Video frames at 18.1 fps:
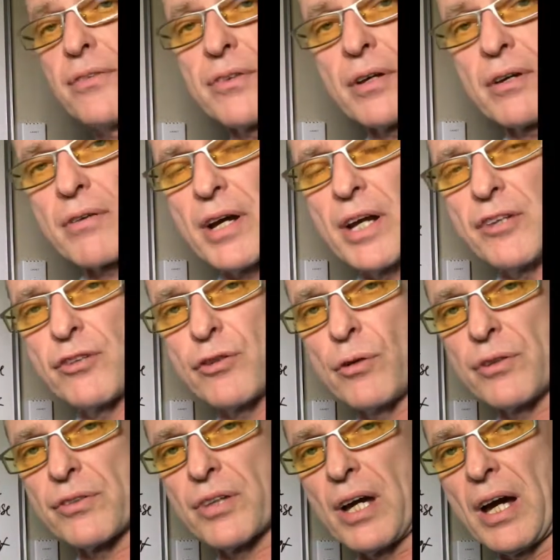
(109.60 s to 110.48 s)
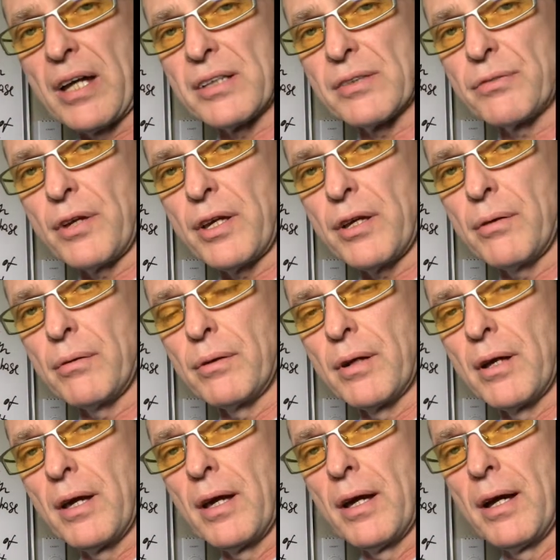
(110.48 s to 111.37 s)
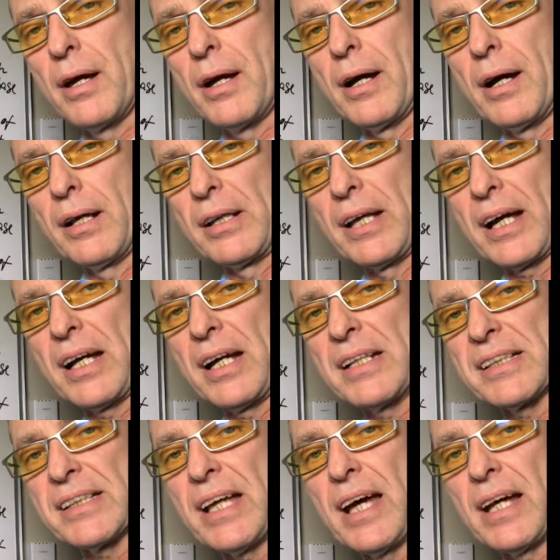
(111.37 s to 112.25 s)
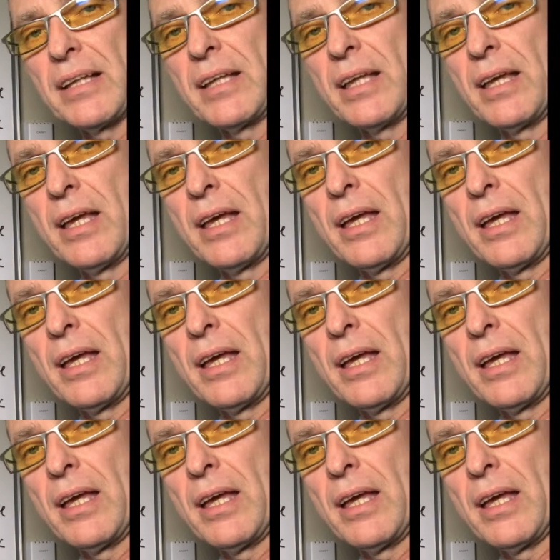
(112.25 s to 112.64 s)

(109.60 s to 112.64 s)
a great choice, guys, for you. Like I said,